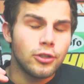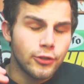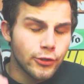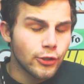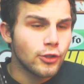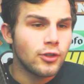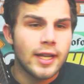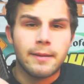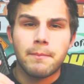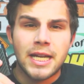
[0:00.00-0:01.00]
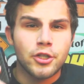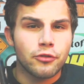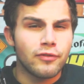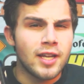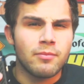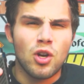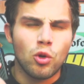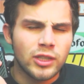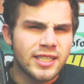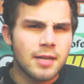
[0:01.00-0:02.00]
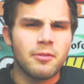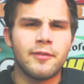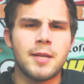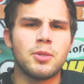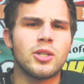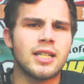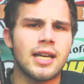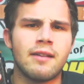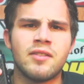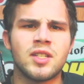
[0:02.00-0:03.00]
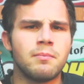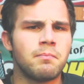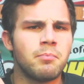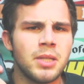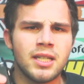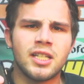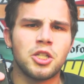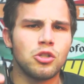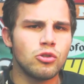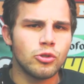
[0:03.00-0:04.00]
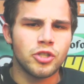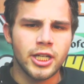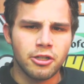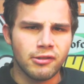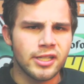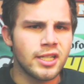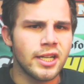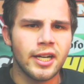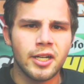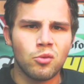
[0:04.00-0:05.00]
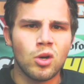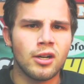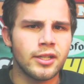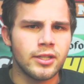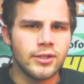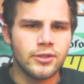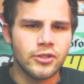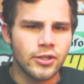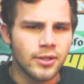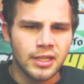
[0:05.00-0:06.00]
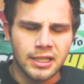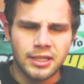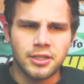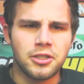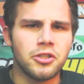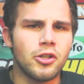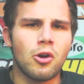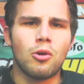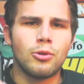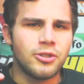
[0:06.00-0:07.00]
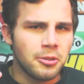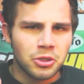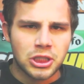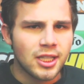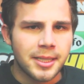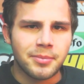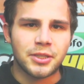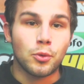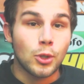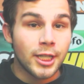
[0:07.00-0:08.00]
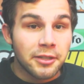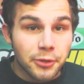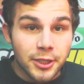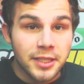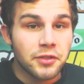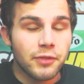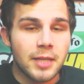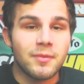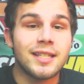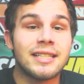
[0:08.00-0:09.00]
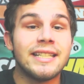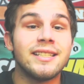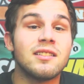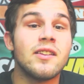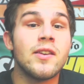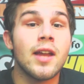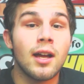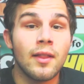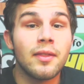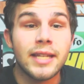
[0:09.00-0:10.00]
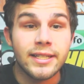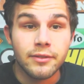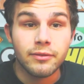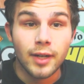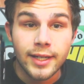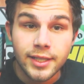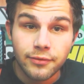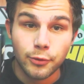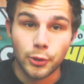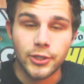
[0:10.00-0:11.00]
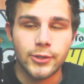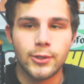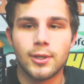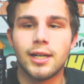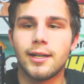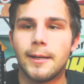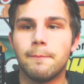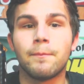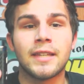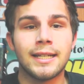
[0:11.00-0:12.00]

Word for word: your like major vape, the only type of vape you can have is a big, huge, airy, high wattage, you know, double Clapton, whatever it is vape, this is not the device for you. Um,